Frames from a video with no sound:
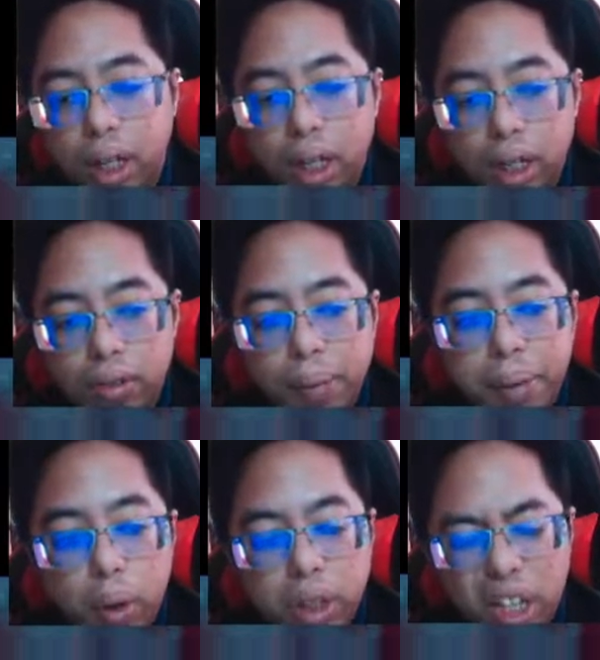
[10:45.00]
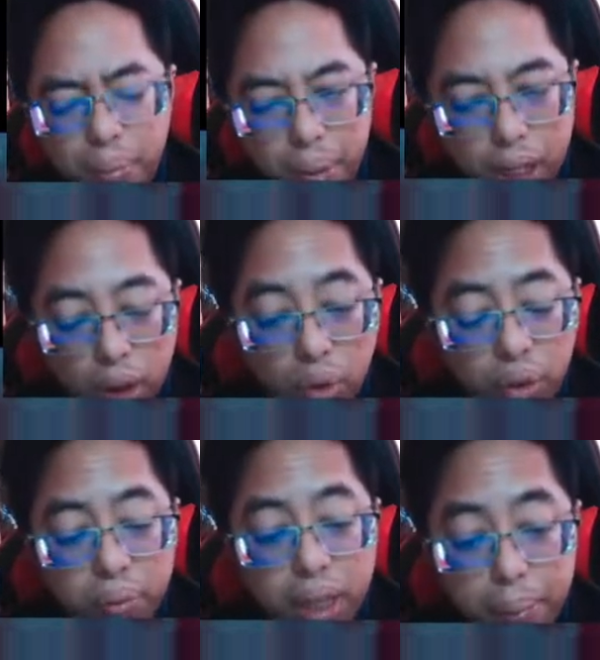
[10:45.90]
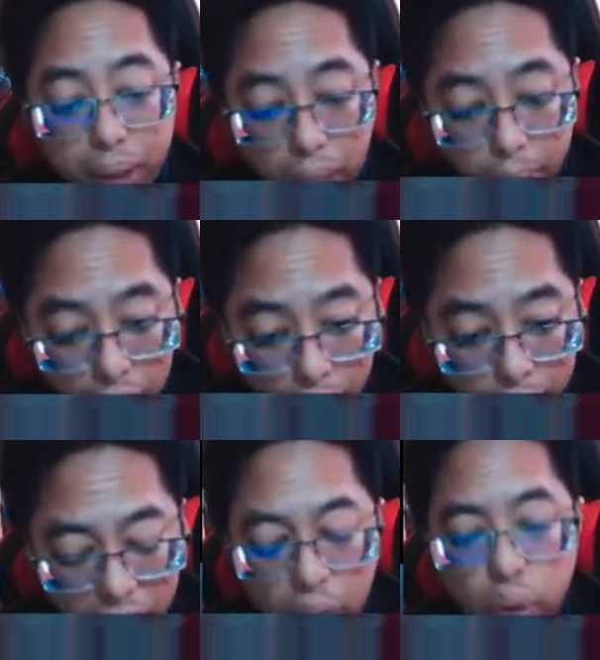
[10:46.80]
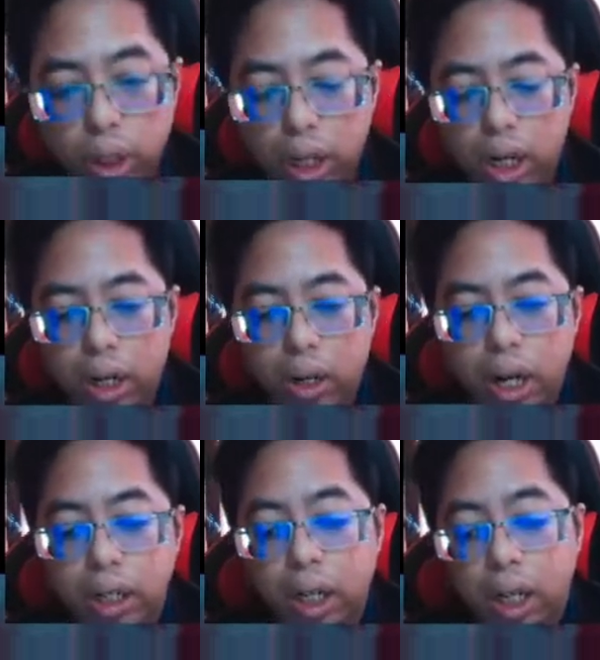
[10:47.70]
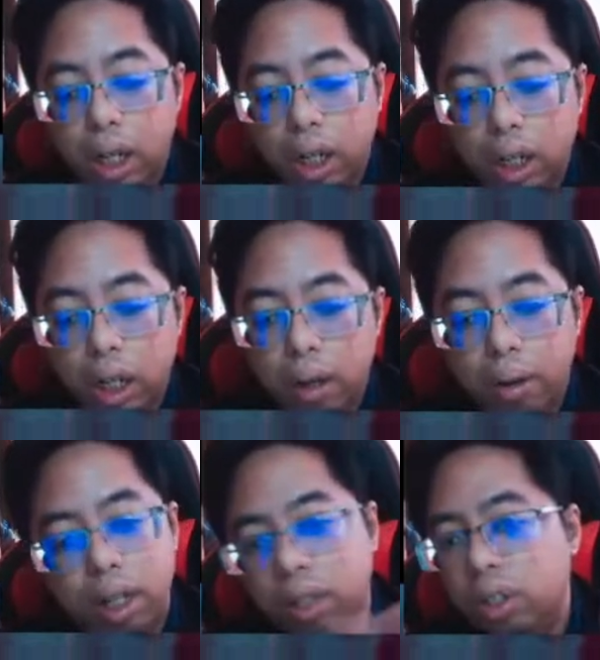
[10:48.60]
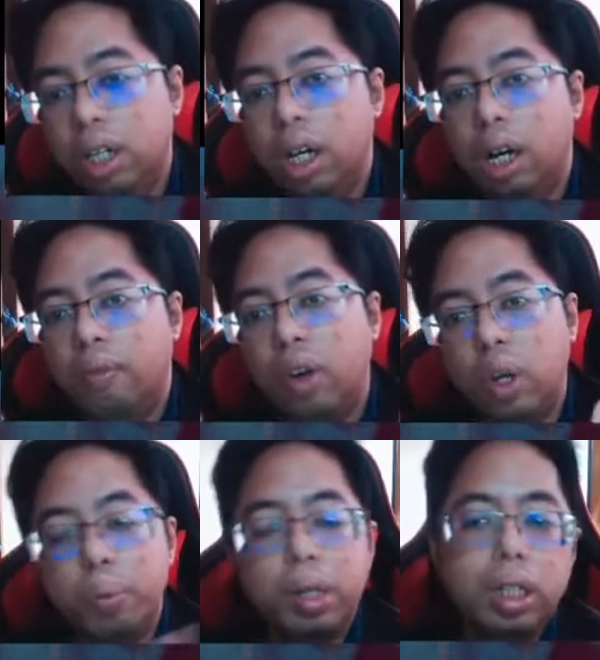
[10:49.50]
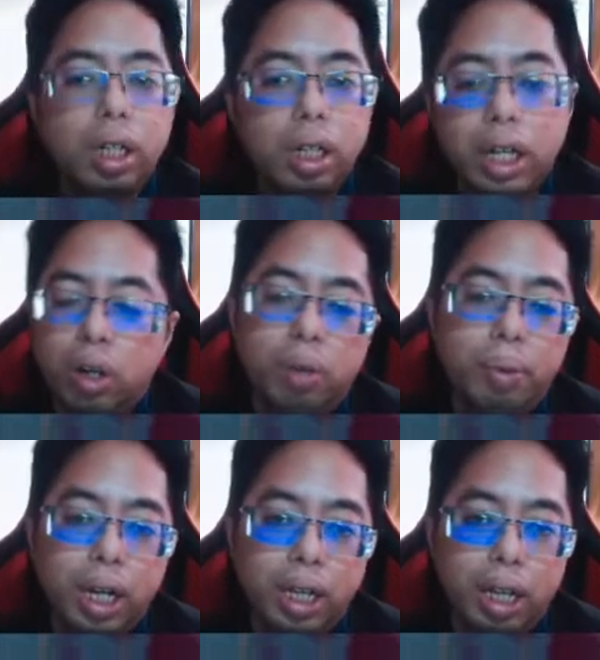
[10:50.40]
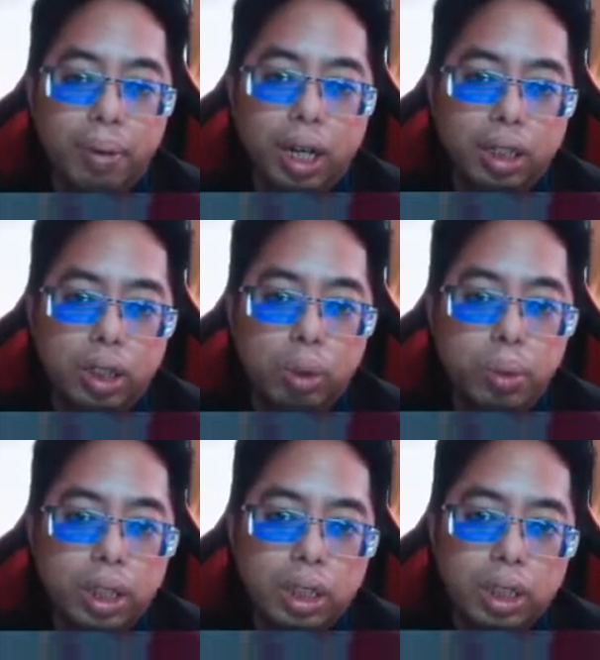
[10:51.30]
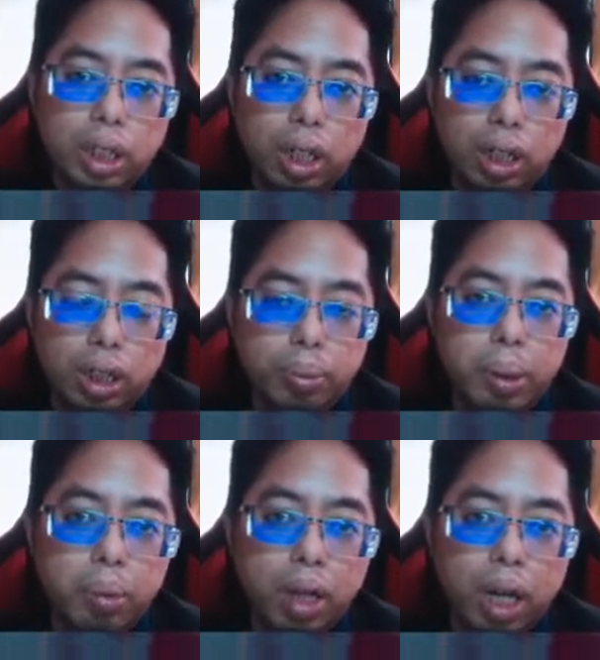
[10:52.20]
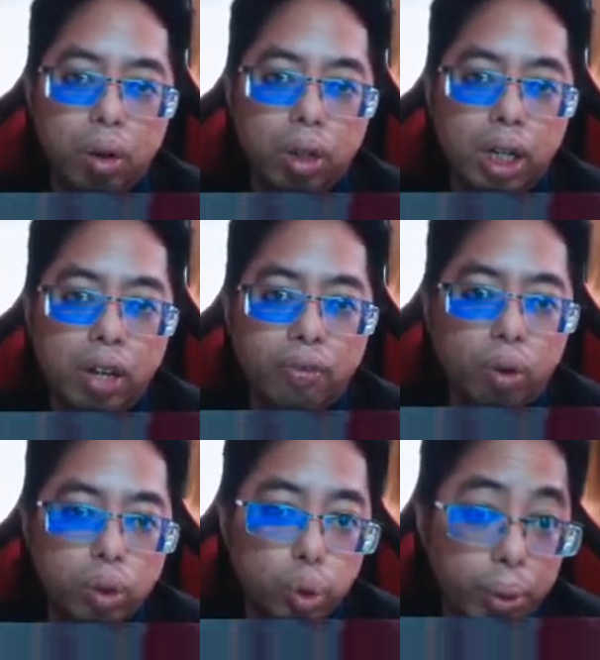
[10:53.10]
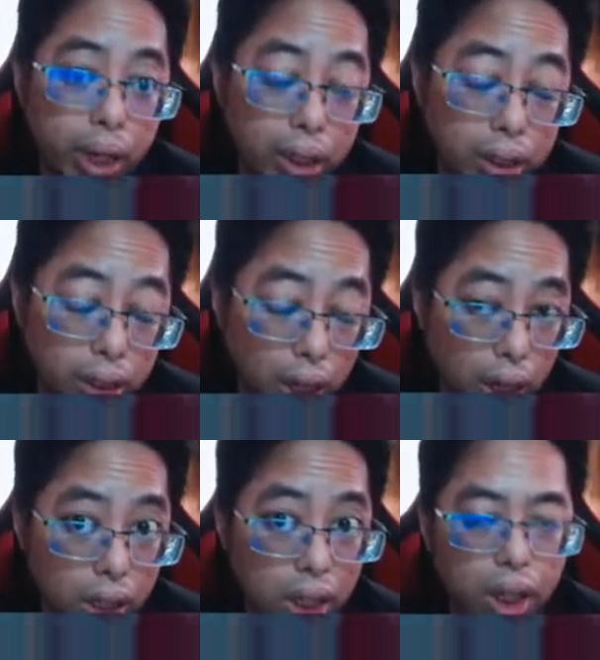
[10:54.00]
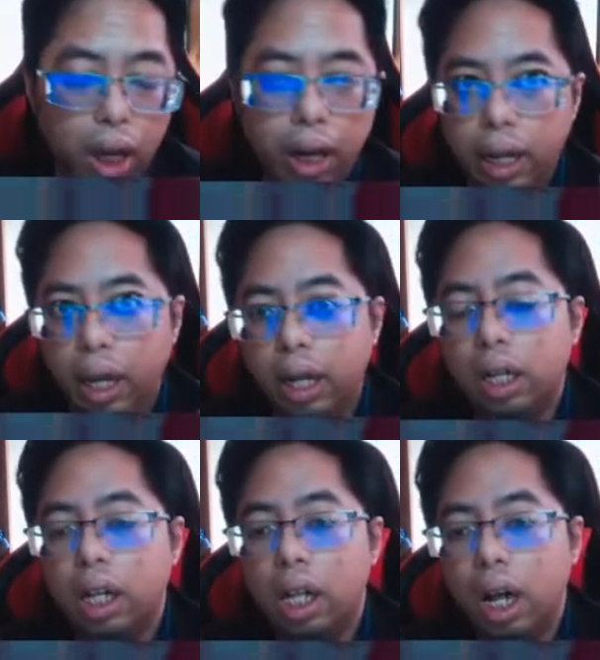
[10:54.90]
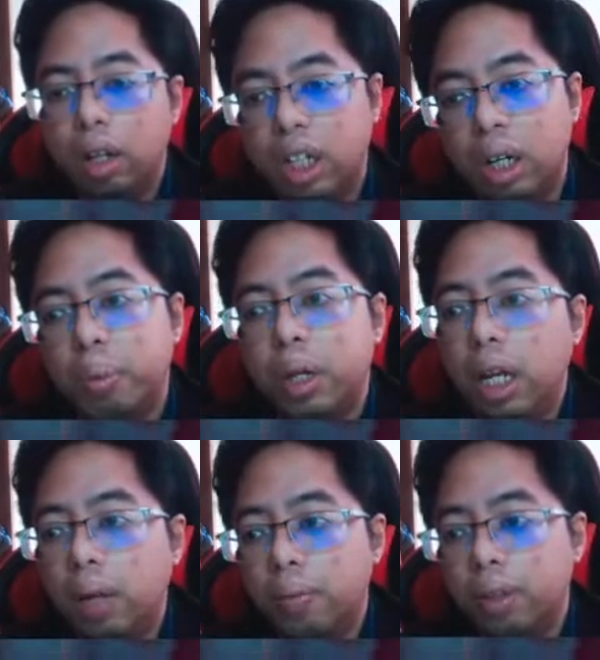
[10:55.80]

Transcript: if somehow they meet ovum, then they become zygote, right? Okay, for human, it cannot be like that because humans, the sperm can only live for 2 minutes, and egg outside of the body,